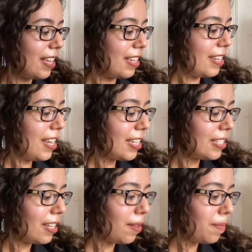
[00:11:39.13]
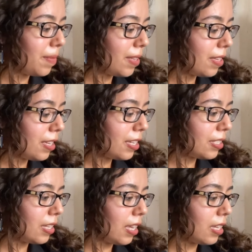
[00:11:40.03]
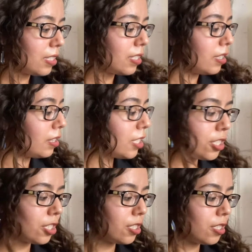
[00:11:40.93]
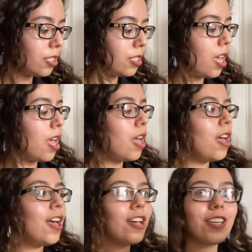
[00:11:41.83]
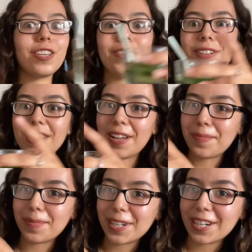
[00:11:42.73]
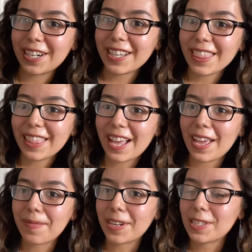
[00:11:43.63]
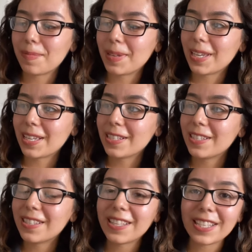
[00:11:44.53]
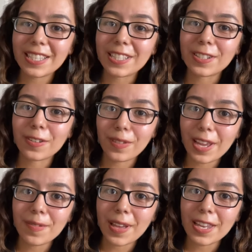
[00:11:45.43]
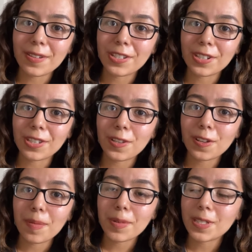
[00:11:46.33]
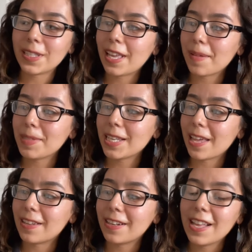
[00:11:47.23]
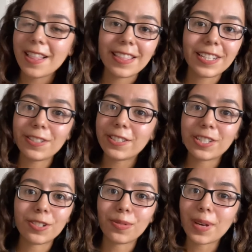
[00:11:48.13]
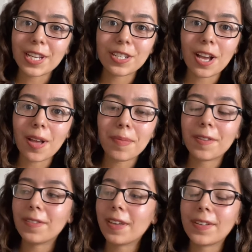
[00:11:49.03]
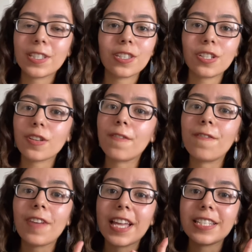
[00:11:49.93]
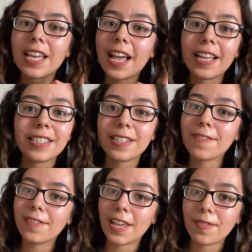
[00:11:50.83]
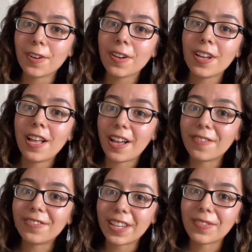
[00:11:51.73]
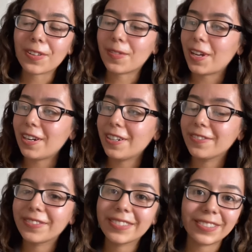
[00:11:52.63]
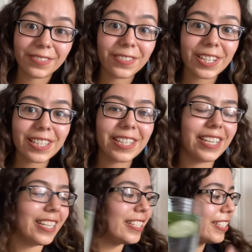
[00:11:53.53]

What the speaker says: Next up is a delicious cucumber lime recipe. So this is a great way to enjoy cucumbers and lime together. They do such a great job of giving such a fantastic flavor of flavored water. Really good.